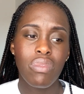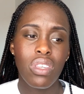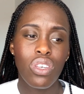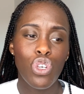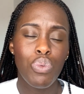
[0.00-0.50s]

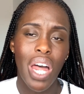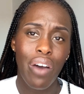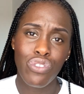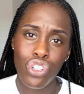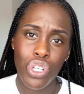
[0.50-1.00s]
you would
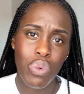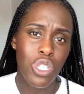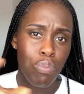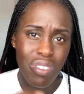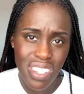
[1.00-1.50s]
have to do as
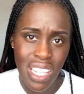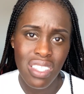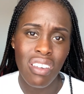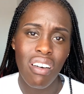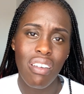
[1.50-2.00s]
a
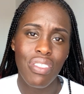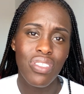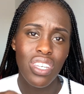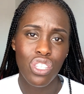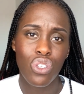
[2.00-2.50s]
presenter.
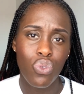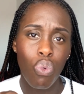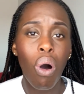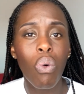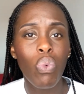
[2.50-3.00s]
This is
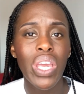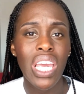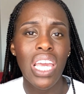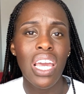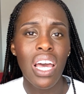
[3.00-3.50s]
what
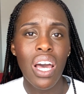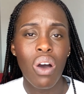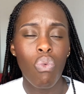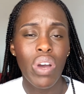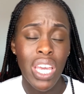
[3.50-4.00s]
we
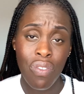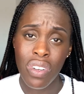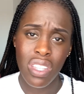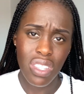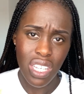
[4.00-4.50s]
were given
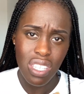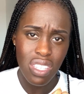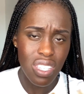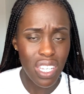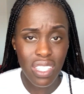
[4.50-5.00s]
in these
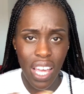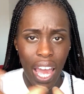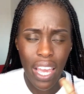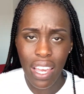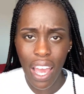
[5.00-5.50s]
6 to
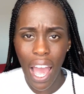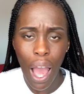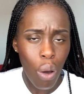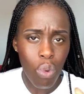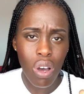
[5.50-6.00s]
8
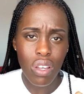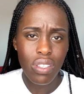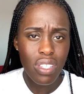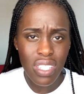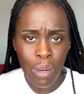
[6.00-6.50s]
hour
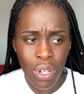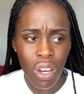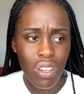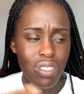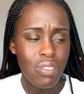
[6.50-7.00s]

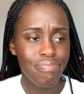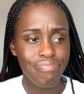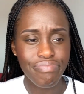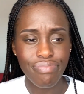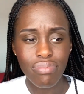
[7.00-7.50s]
seminars.
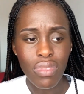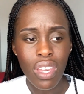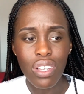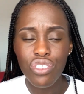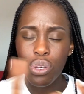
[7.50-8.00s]

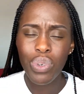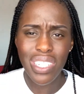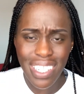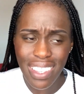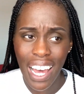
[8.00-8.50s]
So we
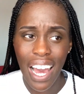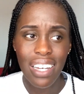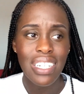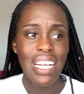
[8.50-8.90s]
did that.